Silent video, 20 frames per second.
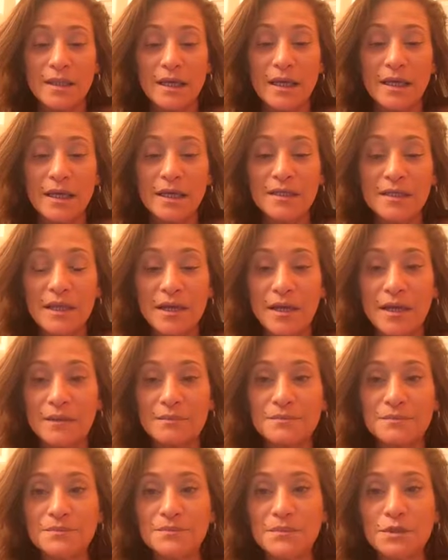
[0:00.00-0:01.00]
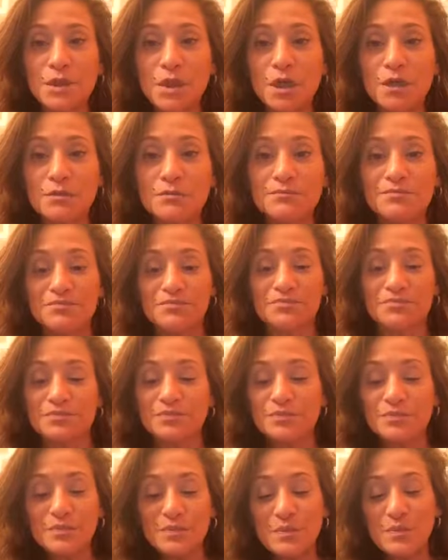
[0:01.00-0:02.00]
And, um, you know,
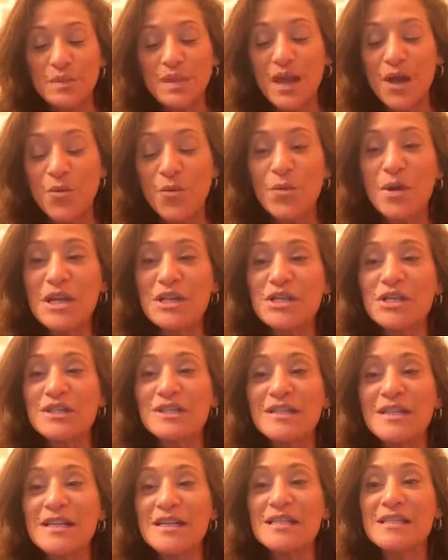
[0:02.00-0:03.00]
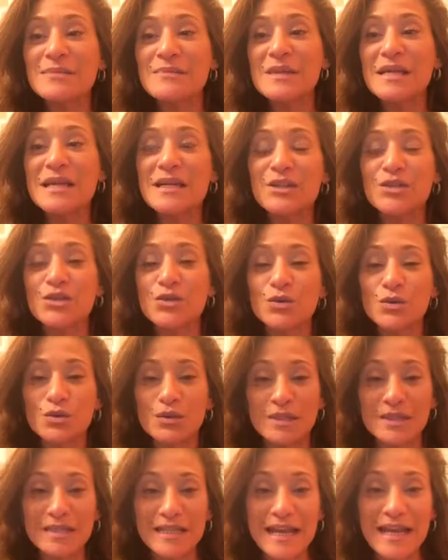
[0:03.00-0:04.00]
which leads me to
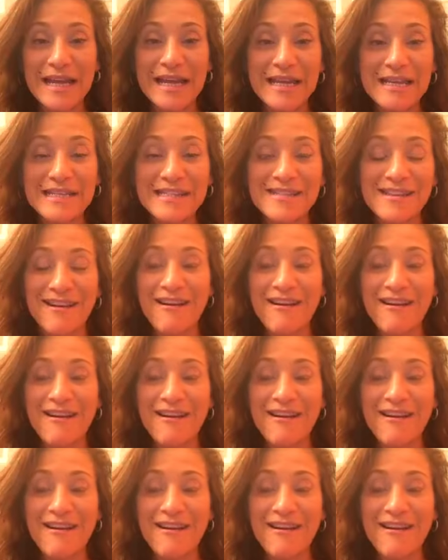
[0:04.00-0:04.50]
today's